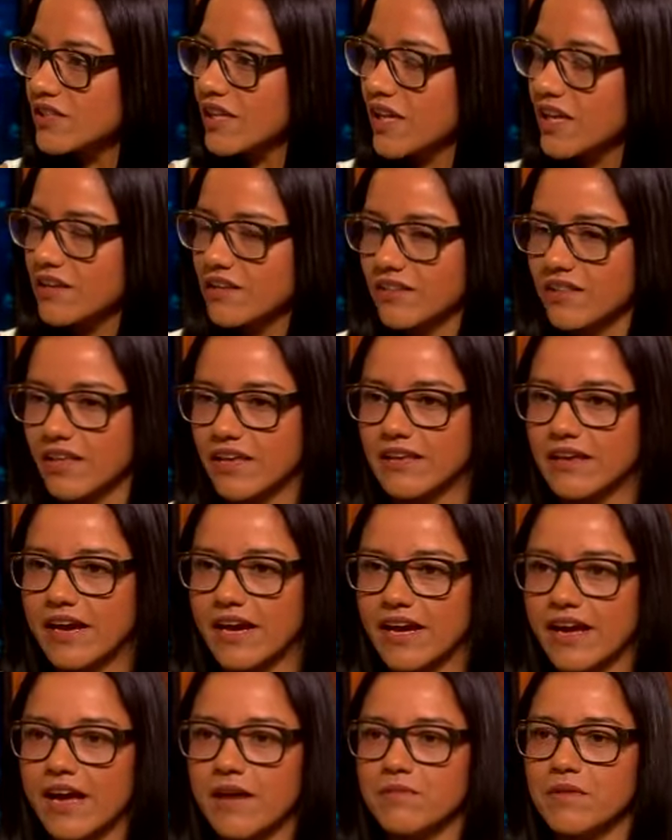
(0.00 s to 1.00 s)
They, they
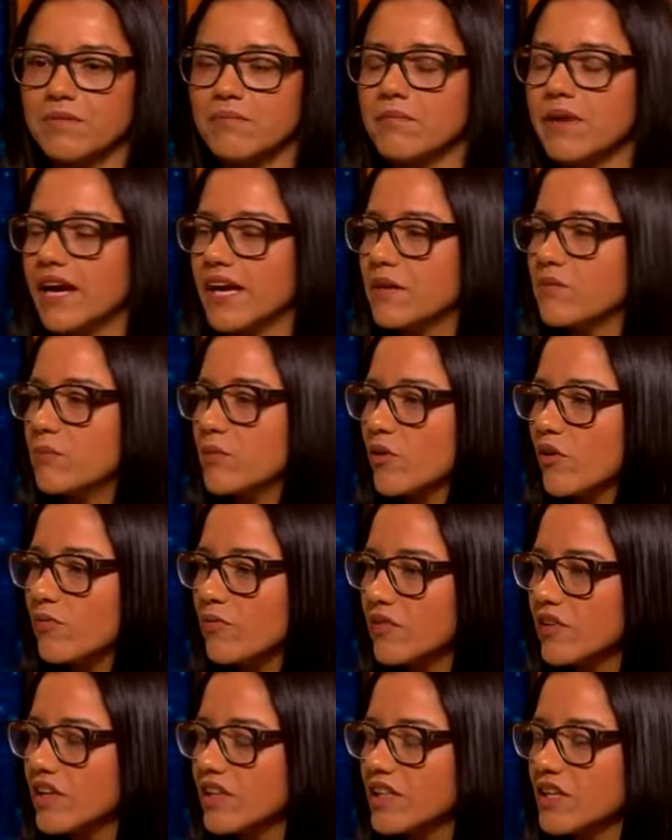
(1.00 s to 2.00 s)
have been buying
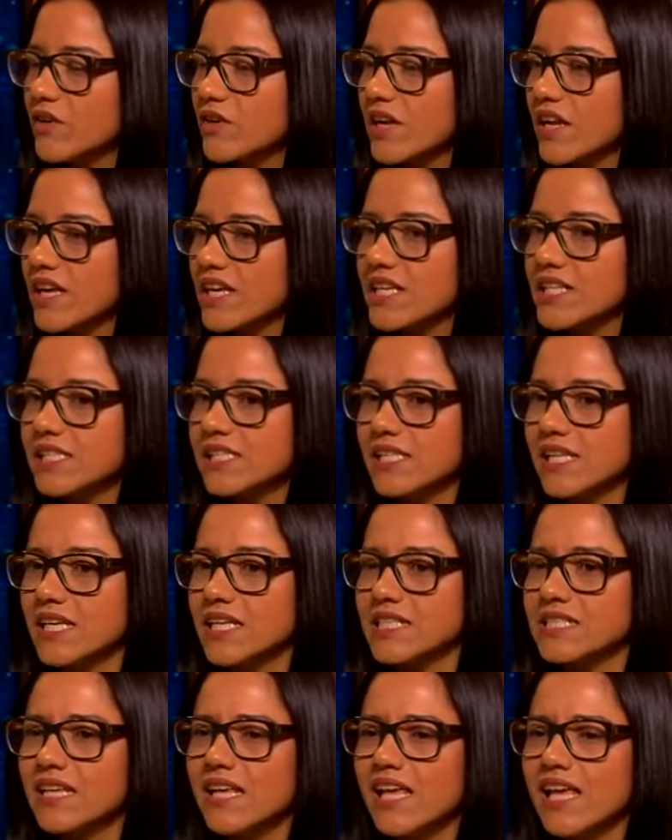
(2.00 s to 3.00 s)
property in the United
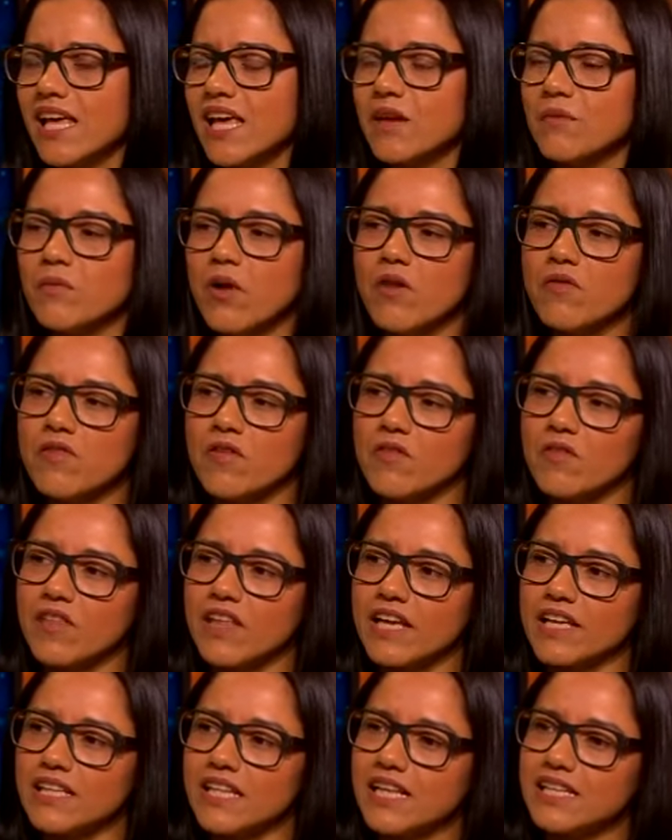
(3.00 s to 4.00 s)
States, and most of
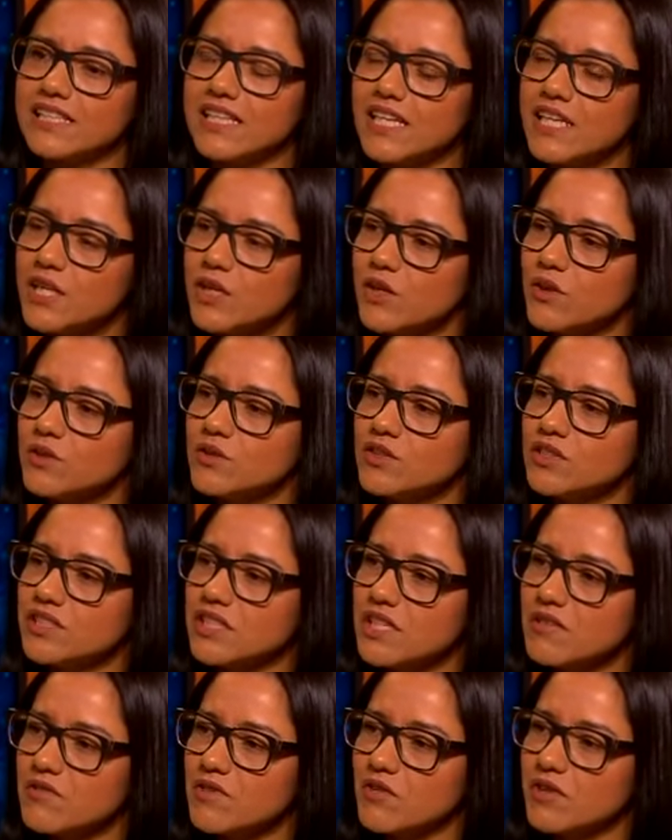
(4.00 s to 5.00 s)
that, they
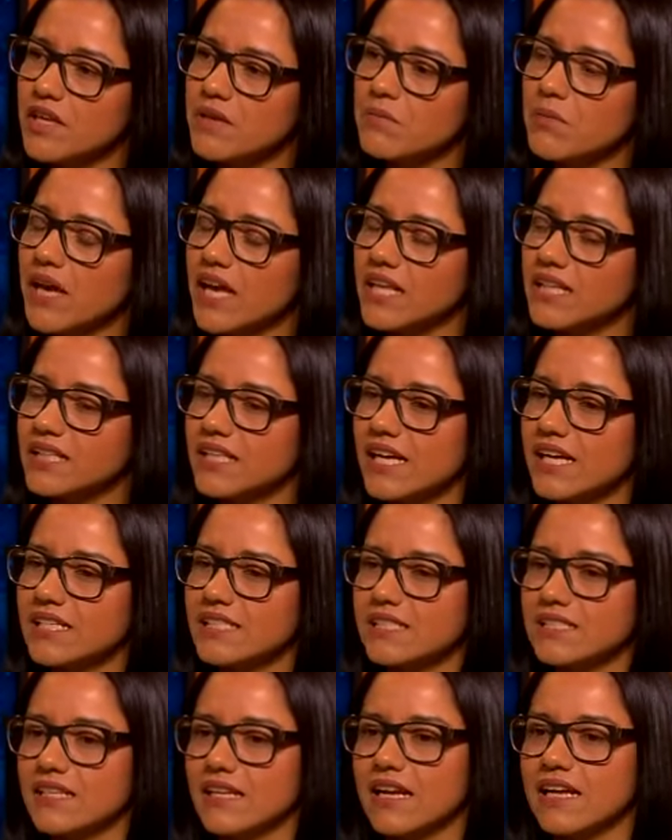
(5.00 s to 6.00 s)
contribute, they pay taxes.